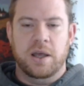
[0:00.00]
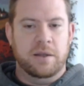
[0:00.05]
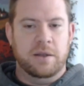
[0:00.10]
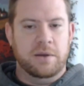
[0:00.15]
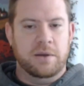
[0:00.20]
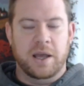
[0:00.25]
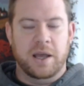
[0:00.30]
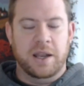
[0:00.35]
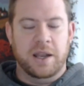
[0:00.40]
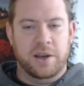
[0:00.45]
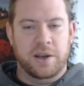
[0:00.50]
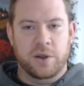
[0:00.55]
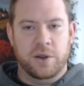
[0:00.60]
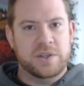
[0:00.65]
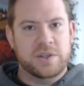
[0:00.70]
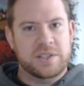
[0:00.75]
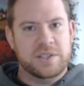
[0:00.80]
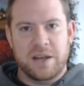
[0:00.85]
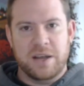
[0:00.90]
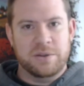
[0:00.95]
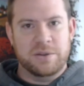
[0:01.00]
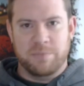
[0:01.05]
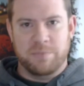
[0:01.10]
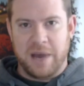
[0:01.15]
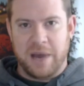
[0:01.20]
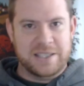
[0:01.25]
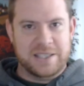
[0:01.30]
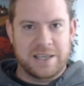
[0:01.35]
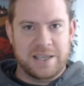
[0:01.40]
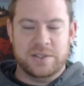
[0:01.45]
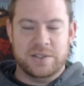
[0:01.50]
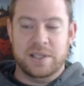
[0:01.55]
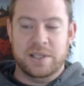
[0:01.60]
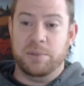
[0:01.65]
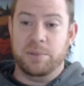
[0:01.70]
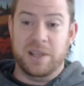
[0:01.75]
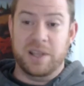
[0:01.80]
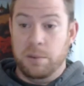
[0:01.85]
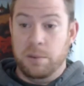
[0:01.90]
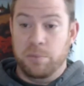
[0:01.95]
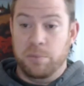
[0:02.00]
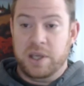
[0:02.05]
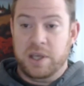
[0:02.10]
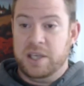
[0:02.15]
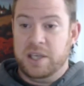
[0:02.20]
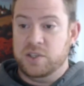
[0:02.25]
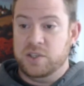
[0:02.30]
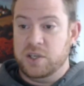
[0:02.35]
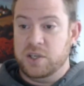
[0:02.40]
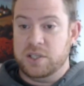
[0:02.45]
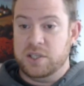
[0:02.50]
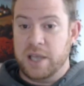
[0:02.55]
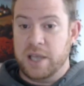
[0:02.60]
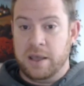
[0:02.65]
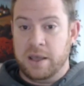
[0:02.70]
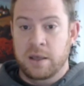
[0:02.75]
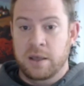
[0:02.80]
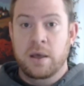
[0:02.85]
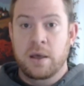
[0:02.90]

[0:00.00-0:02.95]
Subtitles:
and I know this might sound silly, but in the book he's just like